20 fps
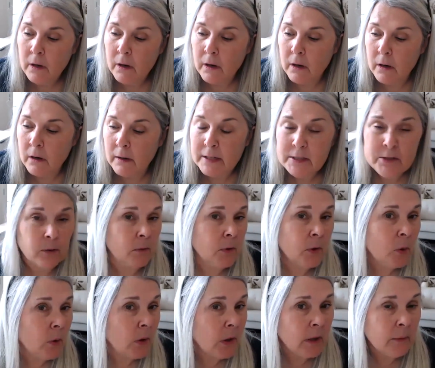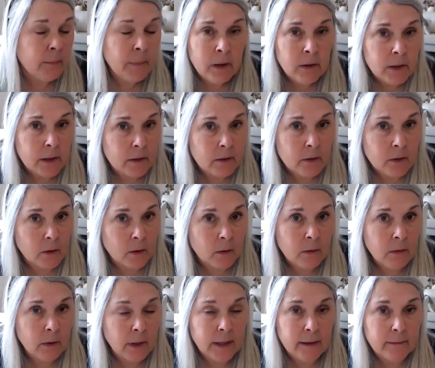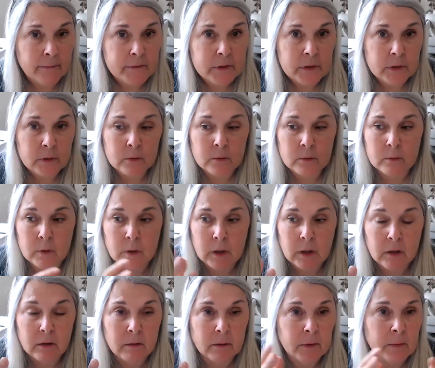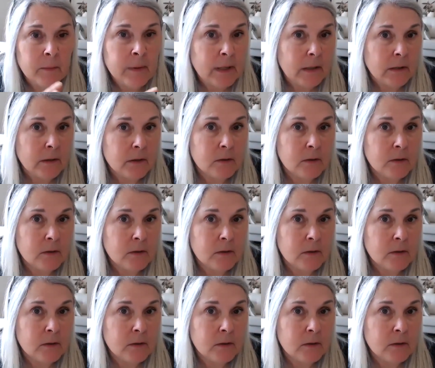I don't know a lot about it, though, I have to admit.